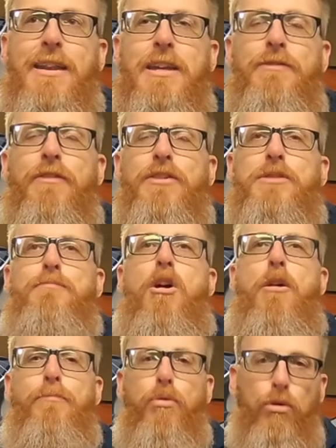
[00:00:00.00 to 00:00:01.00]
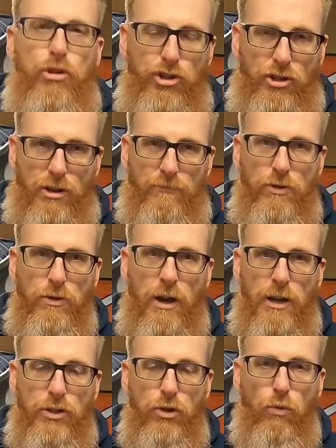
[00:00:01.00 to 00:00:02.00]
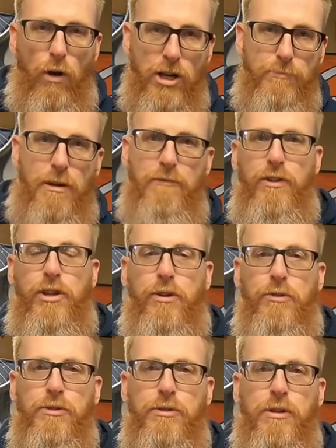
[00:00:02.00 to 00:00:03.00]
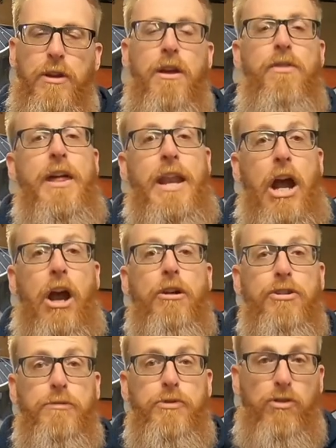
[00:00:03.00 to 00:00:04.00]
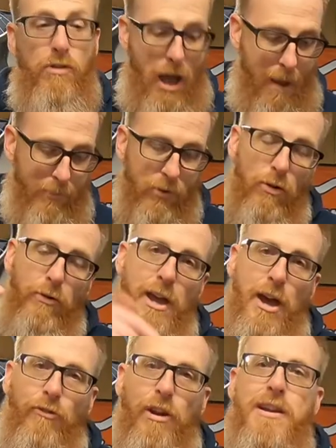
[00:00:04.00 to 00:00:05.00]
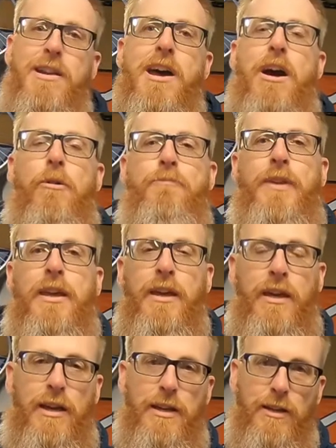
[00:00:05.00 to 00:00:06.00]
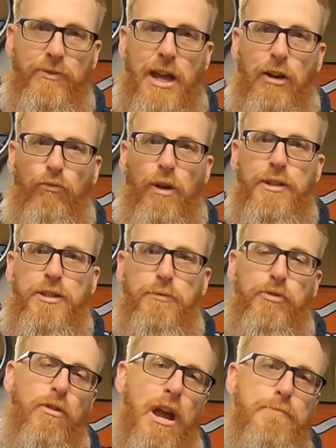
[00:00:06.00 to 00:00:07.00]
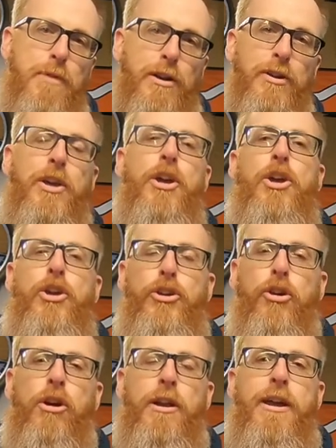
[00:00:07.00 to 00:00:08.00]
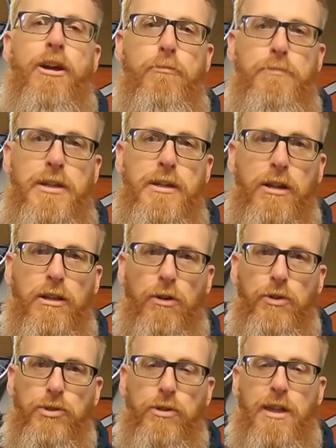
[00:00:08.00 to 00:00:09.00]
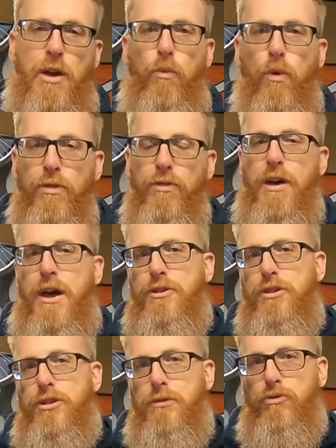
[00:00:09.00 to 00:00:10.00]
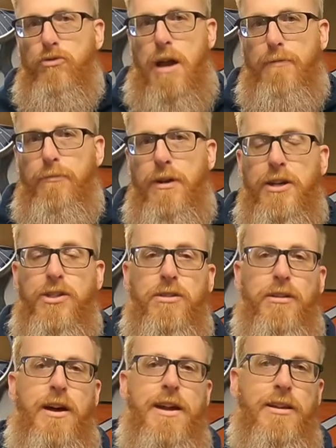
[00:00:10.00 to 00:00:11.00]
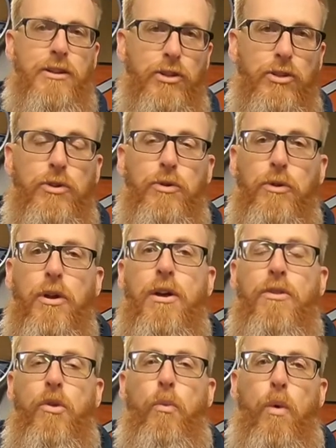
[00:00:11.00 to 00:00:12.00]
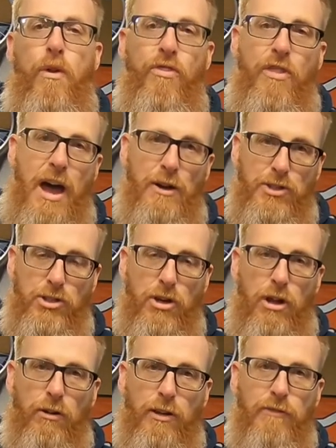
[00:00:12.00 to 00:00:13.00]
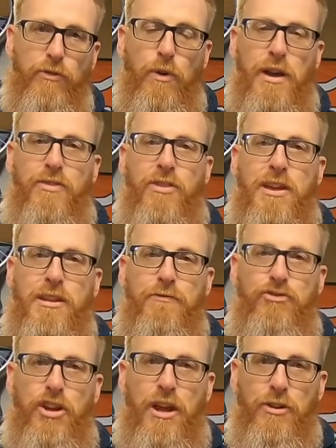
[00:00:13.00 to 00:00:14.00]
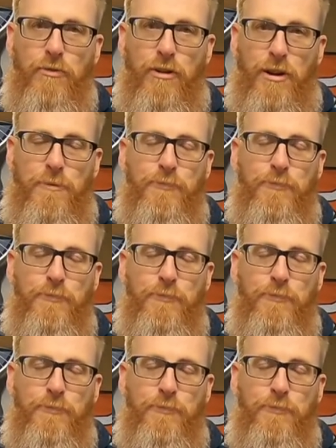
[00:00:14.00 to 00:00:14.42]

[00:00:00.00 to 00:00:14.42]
even if a small portion of you guys who watch my videos that aren't subscribed, go down right now and hit that red subscribe button. You're gonna help me get closer to that 1,000 subscriber base so that I can do the $1,000 giveaway at the end of January.